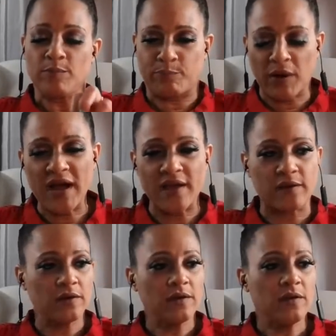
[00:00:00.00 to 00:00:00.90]
but
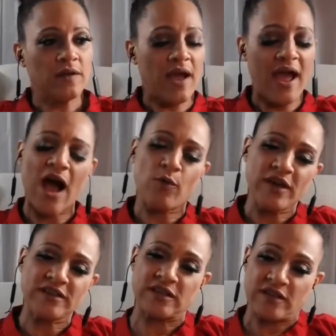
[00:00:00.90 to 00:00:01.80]
how
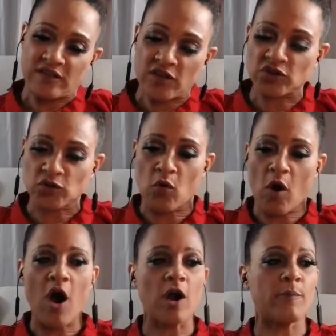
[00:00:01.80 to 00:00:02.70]
is it that they're so
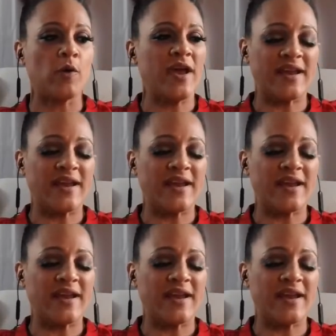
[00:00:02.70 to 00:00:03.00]
horrible